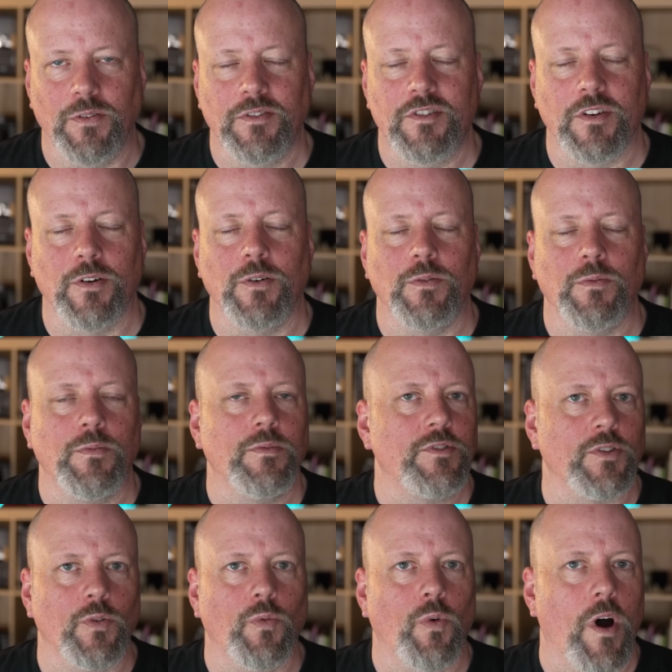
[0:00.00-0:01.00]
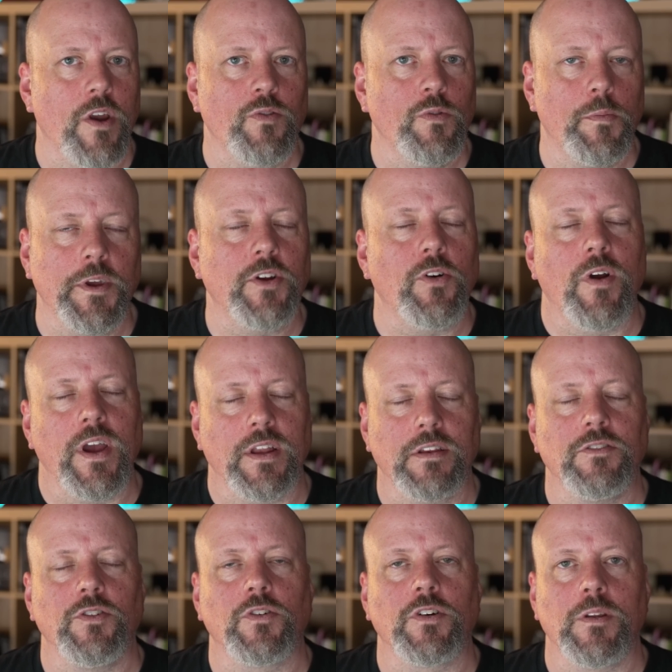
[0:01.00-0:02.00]
So so water would be great.
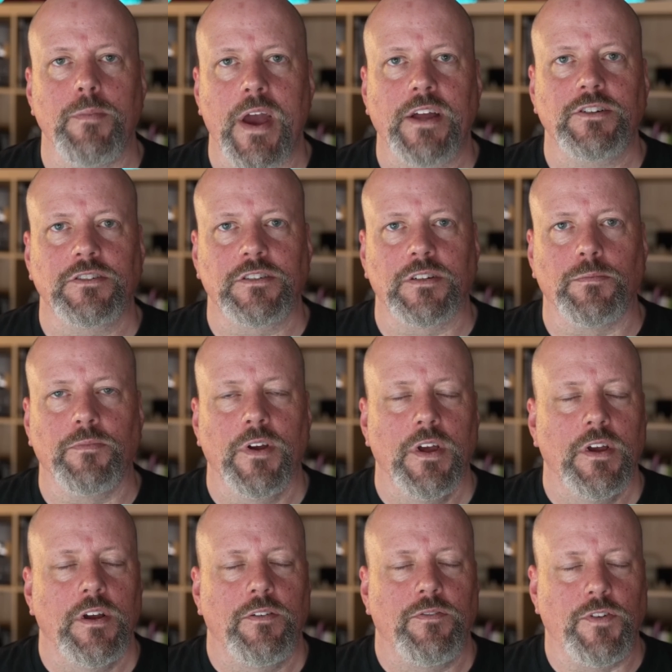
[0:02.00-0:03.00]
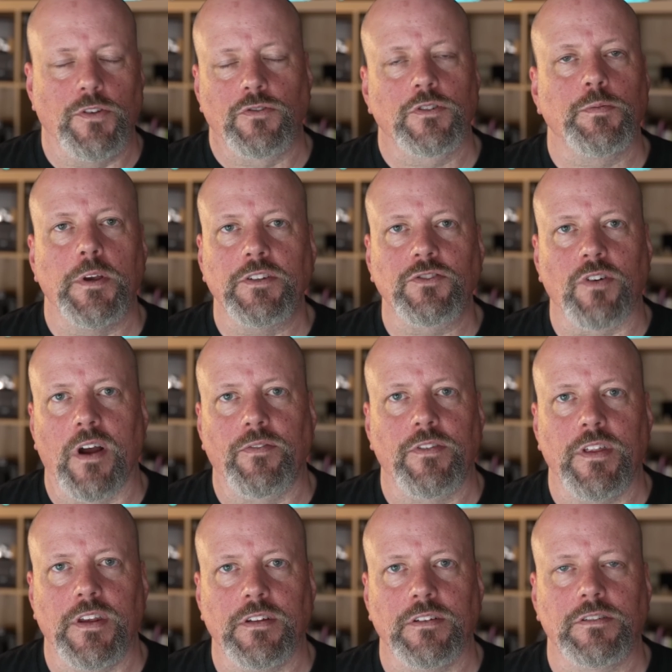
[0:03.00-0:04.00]
You can imagine some future spacecraft
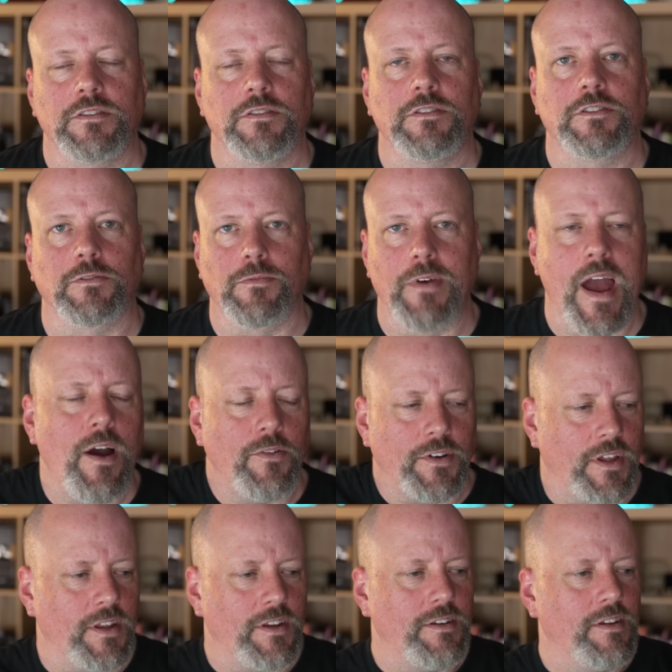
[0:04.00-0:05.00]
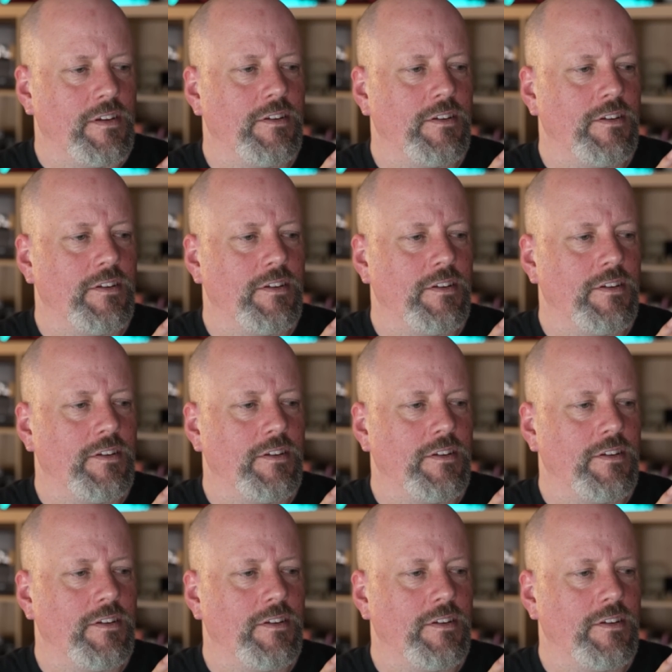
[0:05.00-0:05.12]
that is surrounded,